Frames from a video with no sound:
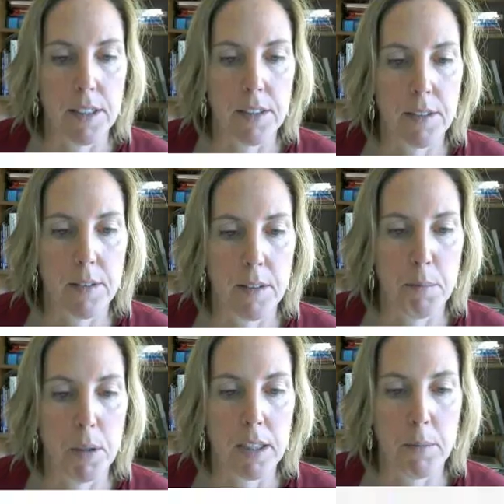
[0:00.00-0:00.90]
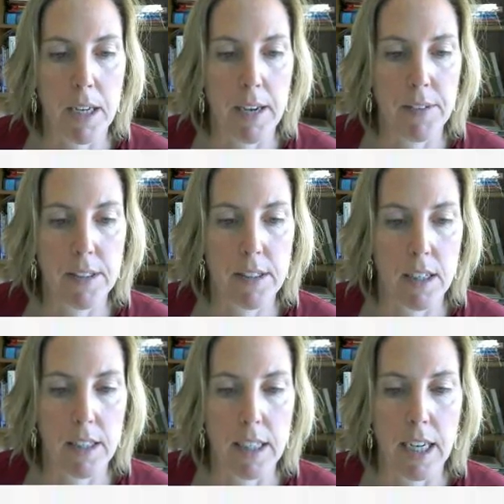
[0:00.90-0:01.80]
this book that we haven't
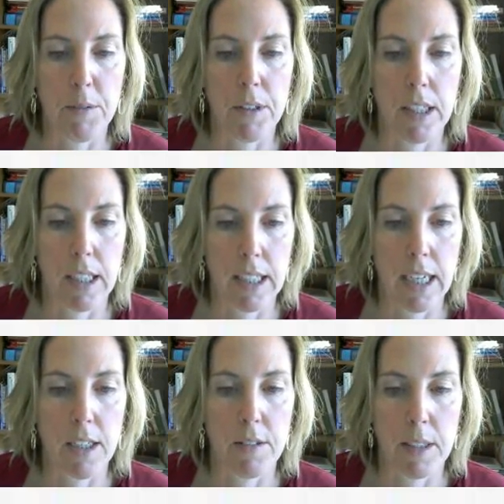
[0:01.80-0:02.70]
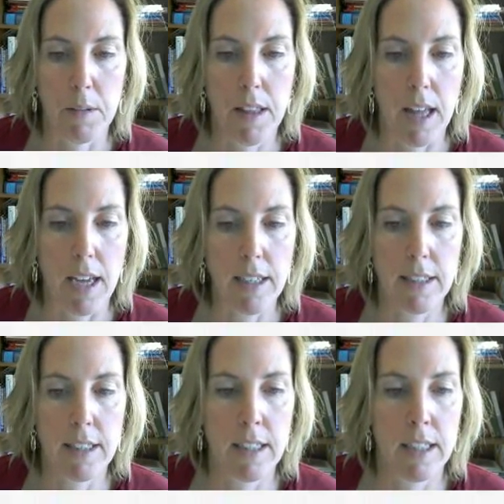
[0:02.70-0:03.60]
started yet. We're going to get going with that.
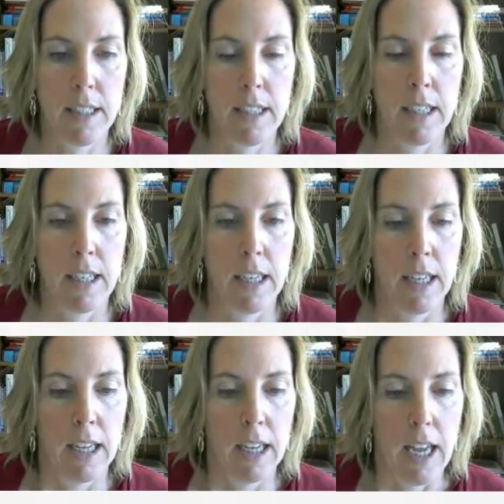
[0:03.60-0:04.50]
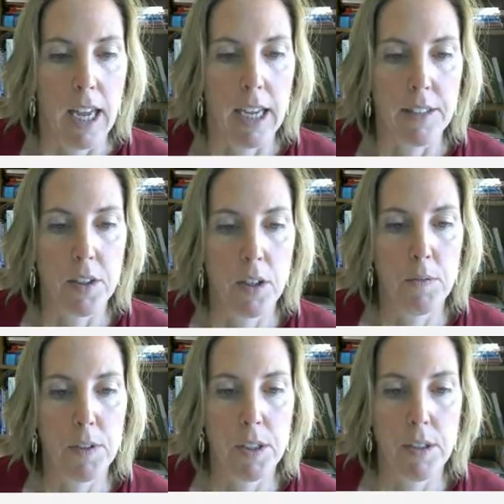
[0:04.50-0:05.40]
And so
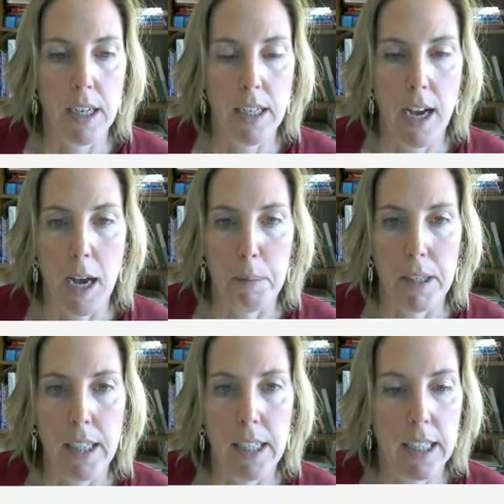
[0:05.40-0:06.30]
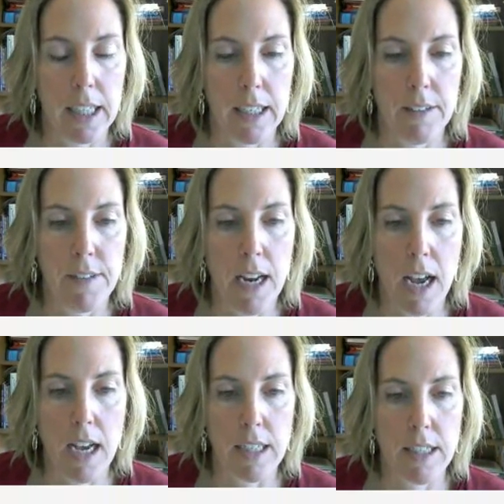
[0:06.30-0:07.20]
hopefully you got a copy. If
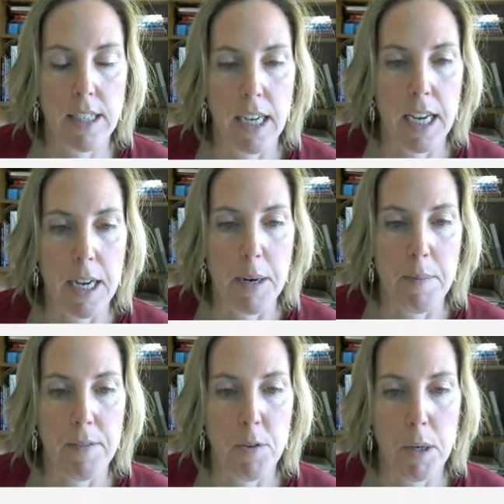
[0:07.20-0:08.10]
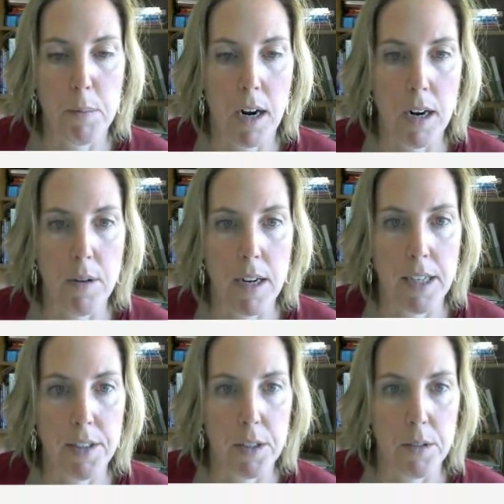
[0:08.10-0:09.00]
not, if you want to borrow one,
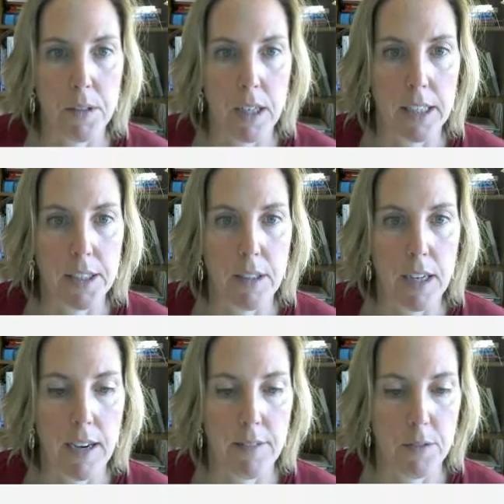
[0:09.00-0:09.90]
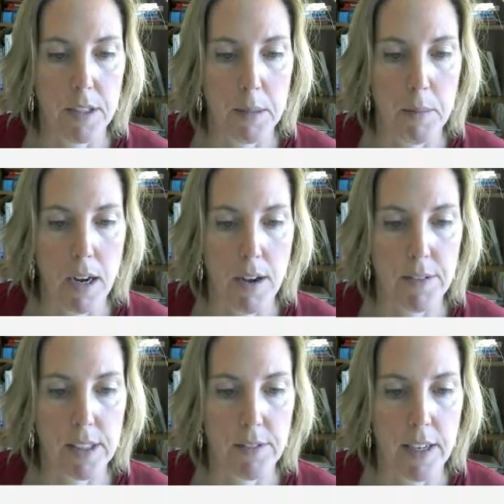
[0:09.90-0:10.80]
I do have one in my
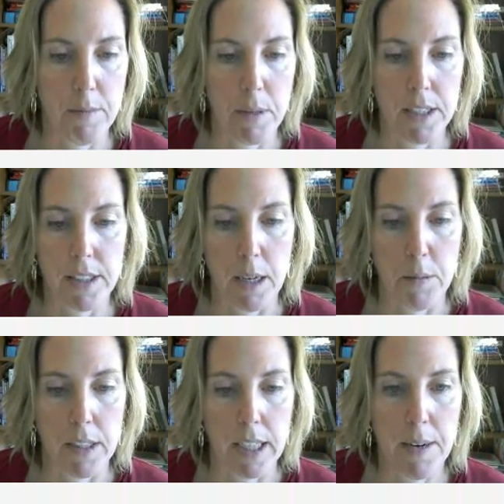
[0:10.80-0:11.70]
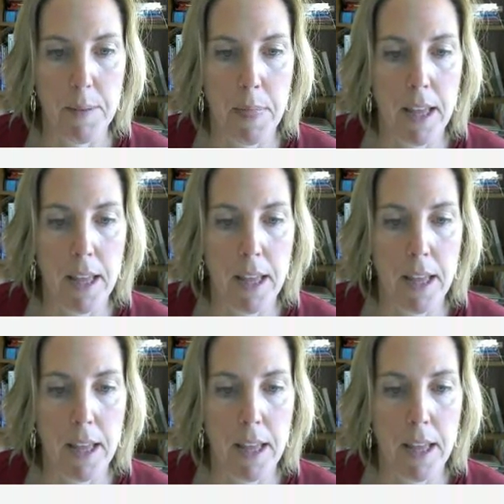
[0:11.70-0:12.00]
office if you haven't managed to get one yet.